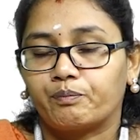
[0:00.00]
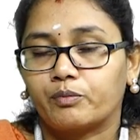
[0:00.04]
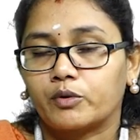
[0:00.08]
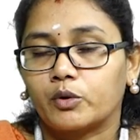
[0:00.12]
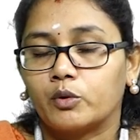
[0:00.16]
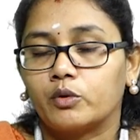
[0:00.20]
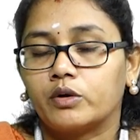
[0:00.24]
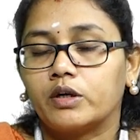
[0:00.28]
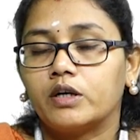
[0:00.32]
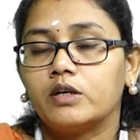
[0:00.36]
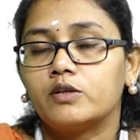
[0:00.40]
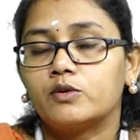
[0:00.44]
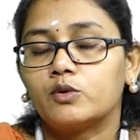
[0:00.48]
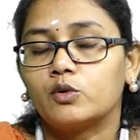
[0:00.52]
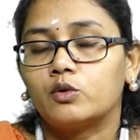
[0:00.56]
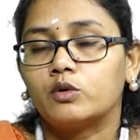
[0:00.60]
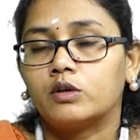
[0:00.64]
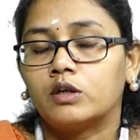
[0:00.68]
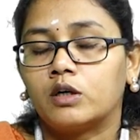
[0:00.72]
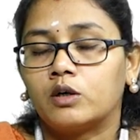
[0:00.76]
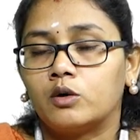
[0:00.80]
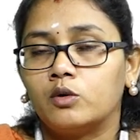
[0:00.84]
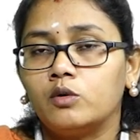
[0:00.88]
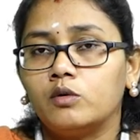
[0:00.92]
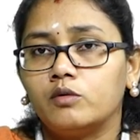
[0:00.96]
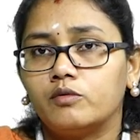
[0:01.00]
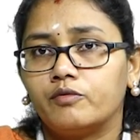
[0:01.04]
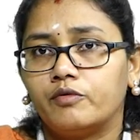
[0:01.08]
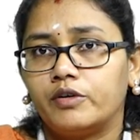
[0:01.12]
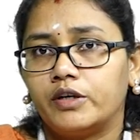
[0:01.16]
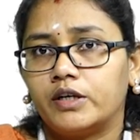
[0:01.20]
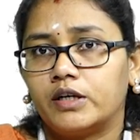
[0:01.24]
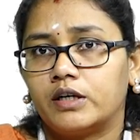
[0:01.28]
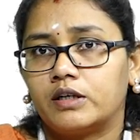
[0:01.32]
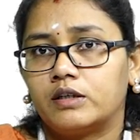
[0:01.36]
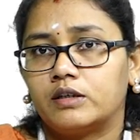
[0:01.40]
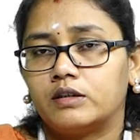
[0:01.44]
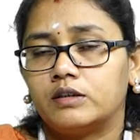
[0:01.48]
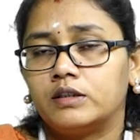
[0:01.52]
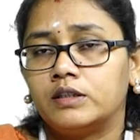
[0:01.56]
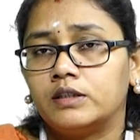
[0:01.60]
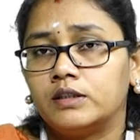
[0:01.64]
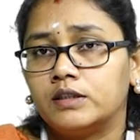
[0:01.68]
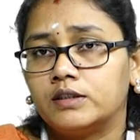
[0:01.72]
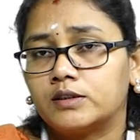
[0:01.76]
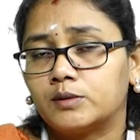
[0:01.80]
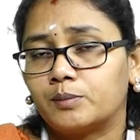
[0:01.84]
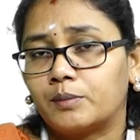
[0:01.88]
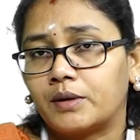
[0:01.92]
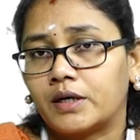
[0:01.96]
Okay. So now we are in
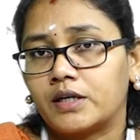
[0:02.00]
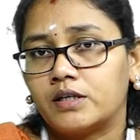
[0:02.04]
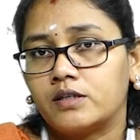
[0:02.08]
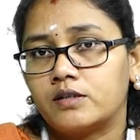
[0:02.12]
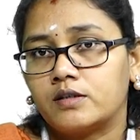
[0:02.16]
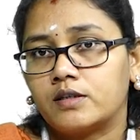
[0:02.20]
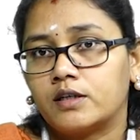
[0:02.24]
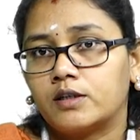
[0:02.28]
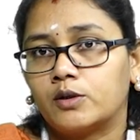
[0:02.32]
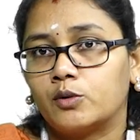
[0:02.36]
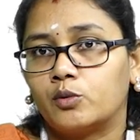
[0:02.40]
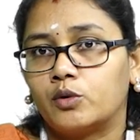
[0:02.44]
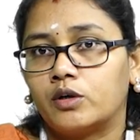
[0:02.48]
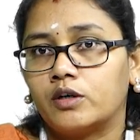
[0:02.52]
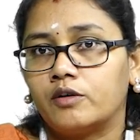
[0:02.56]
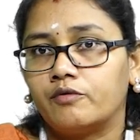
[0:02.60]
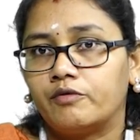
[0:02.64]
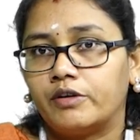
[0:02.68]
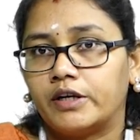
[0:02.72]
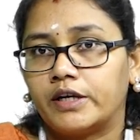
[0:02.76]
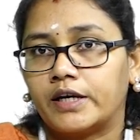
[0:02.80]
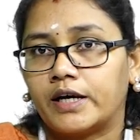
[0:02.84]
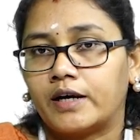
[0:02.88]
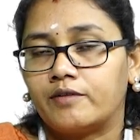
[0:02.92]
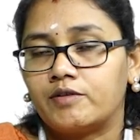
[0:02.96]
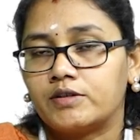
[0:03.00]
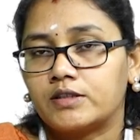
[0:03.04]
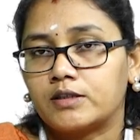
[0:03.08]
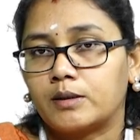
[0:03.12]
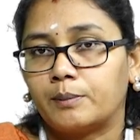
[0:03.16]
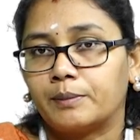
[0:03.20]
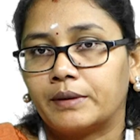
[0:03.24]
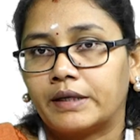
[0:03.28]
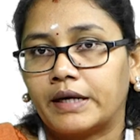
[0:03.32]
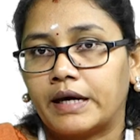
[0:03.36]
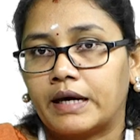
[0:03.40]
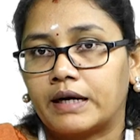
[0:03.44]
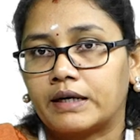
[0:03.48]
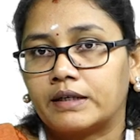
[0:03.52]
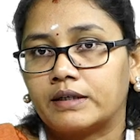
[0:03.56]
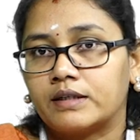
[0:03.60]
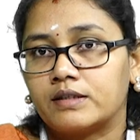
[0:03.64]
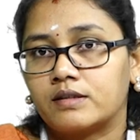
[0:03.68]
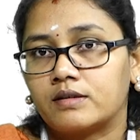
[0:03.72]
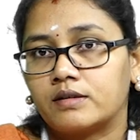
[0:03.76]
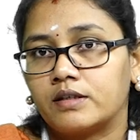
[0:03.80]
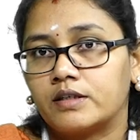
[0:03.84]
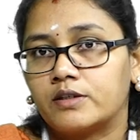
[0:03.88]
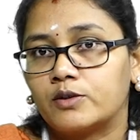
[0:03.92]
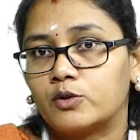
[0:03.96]
this mindset one, we have some
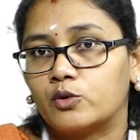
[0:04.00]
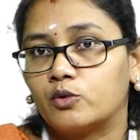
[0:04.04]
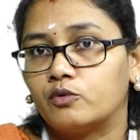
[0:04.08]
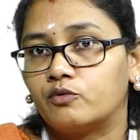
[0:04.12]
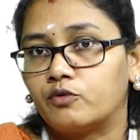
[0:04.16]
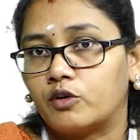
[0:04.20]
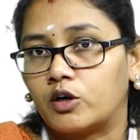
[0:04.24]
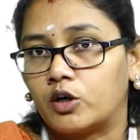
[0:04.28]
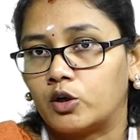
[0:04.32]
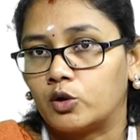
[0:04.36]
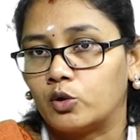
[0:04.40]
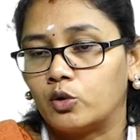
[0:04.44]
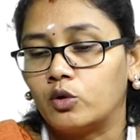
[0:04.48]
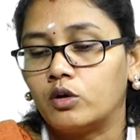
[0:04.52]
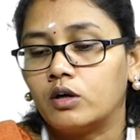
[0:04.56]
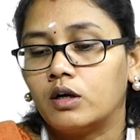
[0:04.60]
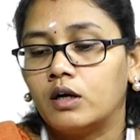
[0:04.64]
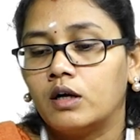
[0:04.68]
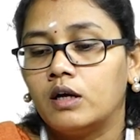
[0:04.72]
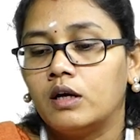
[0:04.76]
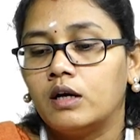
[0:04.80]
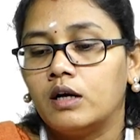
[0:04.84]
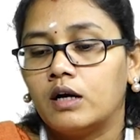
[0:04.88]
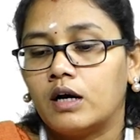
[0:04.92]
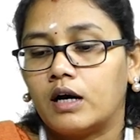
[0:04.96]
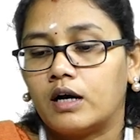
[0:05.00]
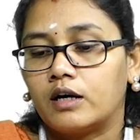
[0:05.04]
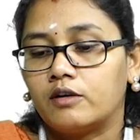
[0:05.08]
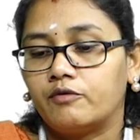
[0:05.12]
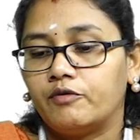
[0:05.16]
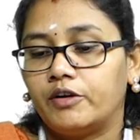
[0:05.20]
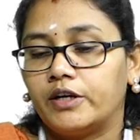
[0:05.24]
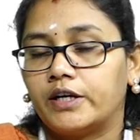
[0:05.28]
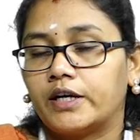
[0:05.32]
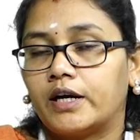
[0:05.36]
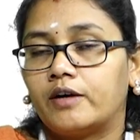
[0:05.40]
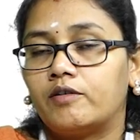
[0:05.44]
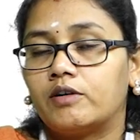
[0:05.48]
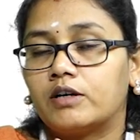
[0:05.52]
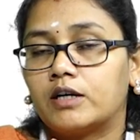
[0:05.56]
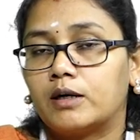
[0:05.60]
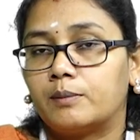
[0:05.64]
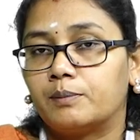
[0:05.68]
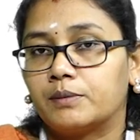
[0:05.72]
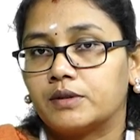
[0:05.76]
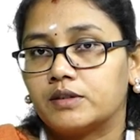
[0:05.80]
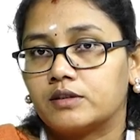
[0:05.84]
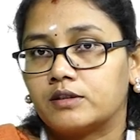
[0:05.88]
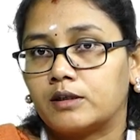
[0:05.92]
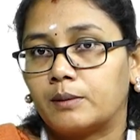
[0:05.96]
characteristics to follow, and we have
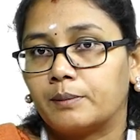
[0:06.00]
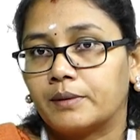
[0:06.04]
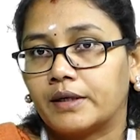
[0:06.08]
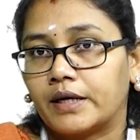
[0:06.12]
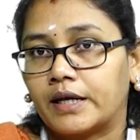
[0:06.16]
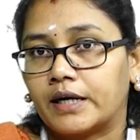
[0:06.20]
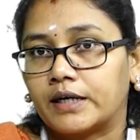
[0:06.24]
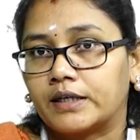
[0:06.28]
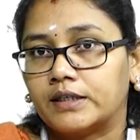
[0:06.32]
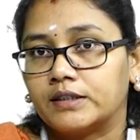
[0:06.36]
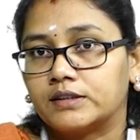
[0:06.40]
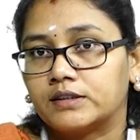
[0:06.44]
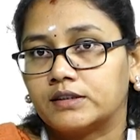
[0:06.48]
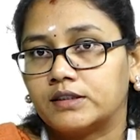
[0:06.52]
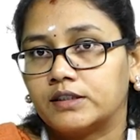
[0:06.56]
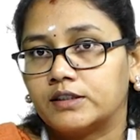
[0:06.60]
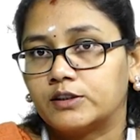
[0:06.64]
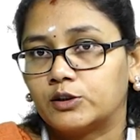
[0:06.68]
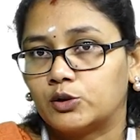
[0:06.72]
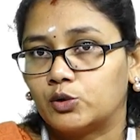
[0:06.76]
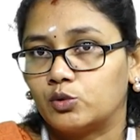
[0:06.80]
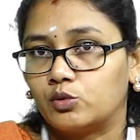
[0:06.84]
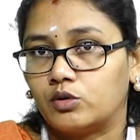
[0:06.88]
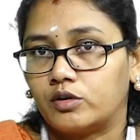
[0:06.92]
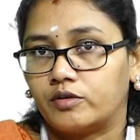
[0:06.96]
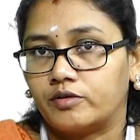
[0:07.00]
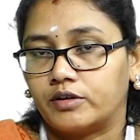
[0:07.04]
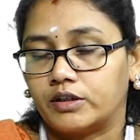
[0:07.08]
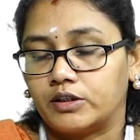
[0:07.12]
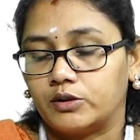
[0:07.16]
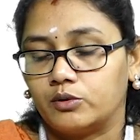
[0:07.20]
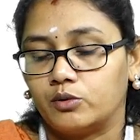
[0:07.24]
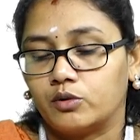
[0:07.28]
some characteristics to avoid.